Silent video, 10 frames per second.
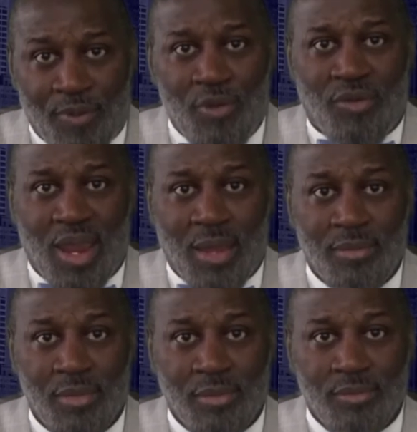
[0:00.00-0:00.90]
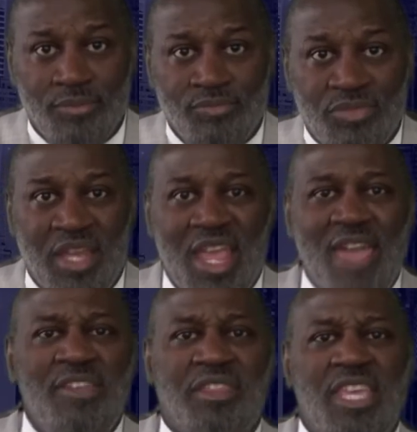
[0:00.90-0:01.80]
program, then
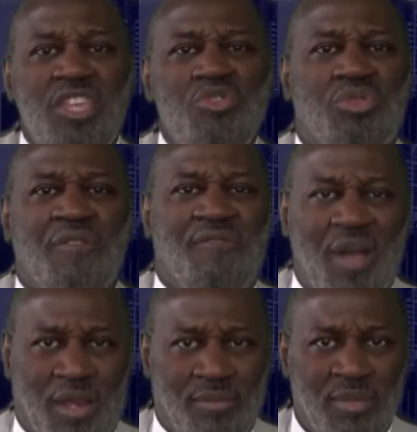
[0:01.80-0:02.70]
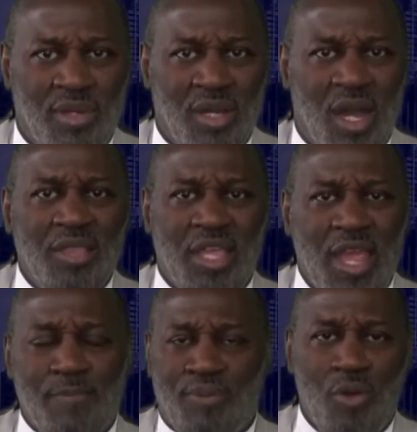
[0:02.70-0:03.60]
everything you develop under
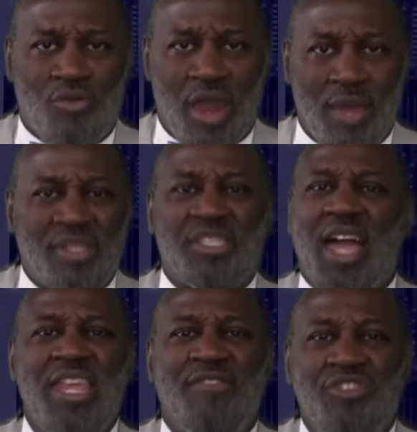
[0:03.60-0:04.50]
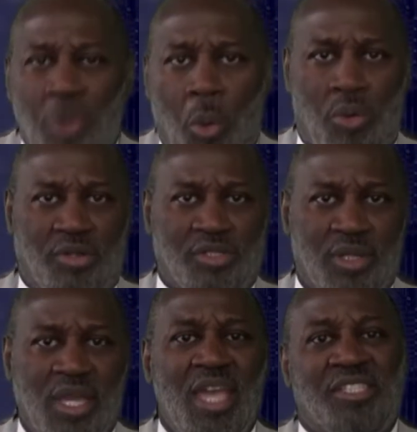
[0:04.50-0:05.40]
that program, it's not even yours.
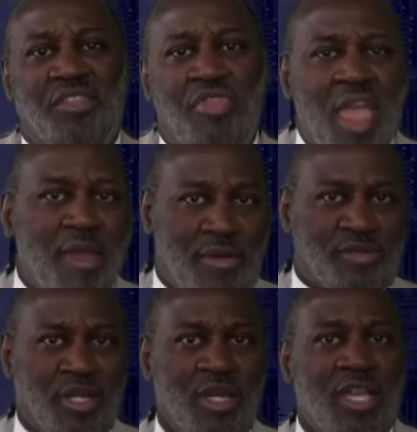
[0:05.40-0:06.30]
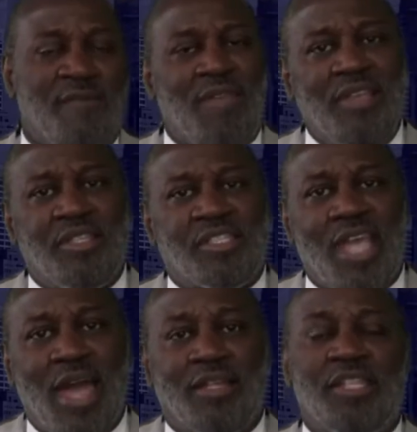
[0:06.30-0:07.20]
It's theirs. If they
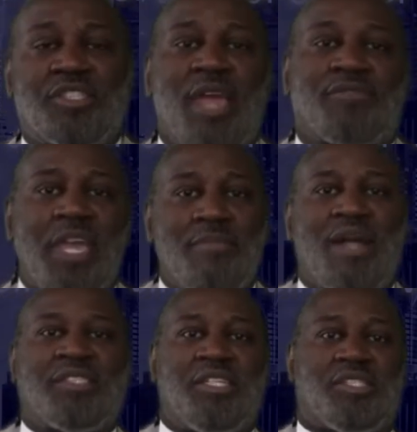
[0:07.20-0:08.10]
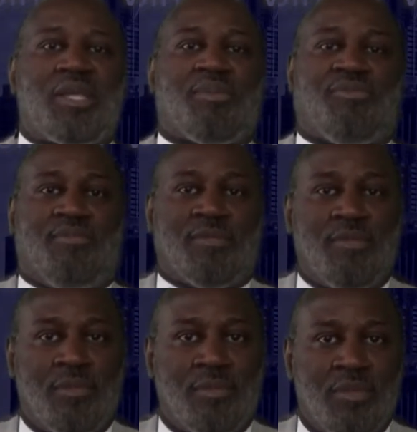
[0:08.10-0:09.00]
decide, just like take my 10 steps.
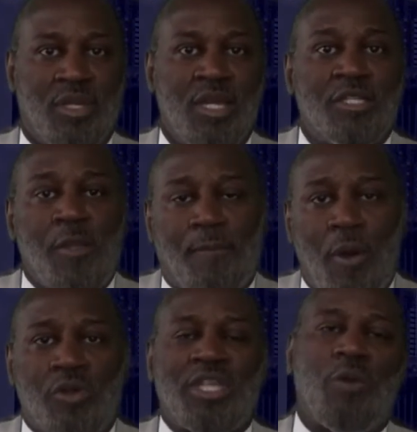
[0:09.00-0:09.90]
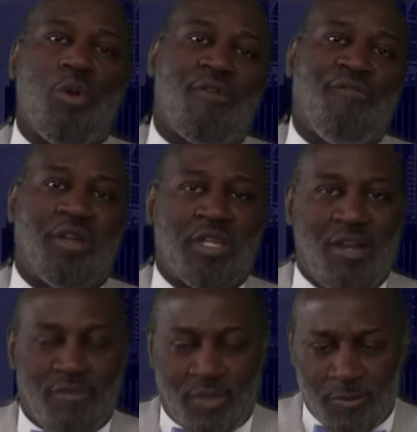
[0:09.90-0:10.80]
Suppose I work for the
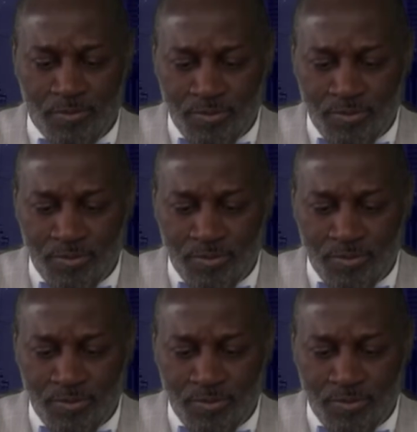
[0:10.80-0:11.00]
government,